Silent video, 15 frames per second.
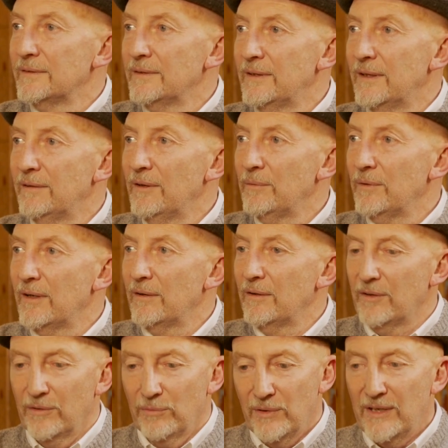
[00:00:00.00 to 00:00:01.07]
You know, you,
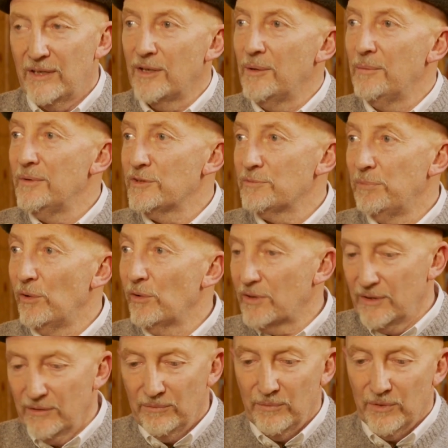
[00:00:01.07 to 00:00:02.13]
you're reading him his
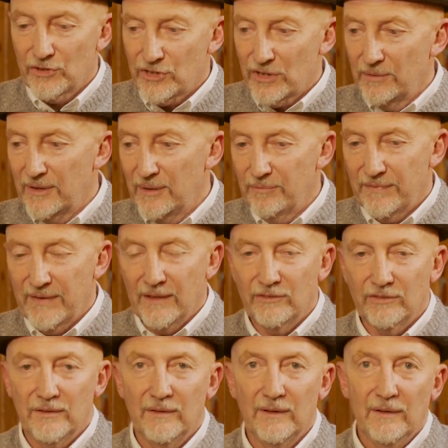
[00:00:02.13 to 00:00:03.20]
book and we're showing him
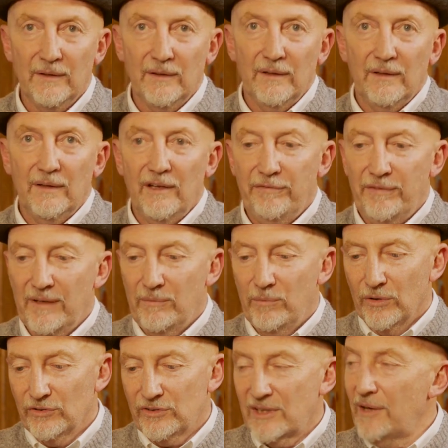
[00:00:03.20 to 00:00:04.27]
things and if he
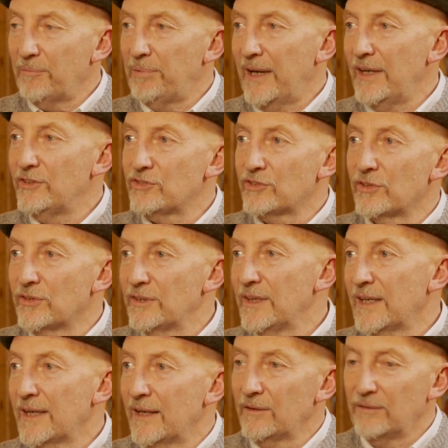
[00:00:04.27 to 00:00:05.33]
wants that page turn and
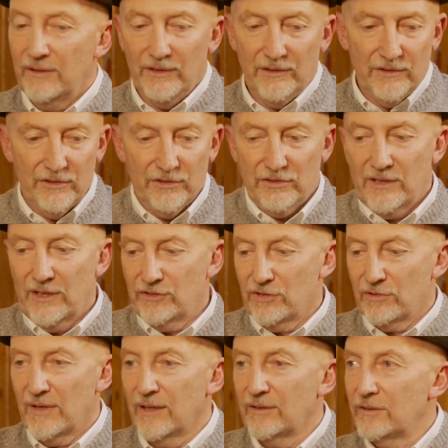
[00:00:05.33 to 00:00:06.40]
he can't do it, he just gets
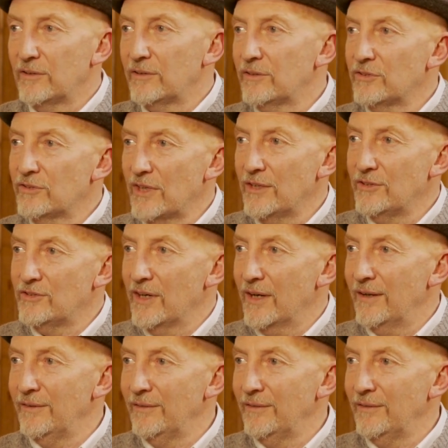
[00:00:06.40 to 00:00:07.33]
your hand to change it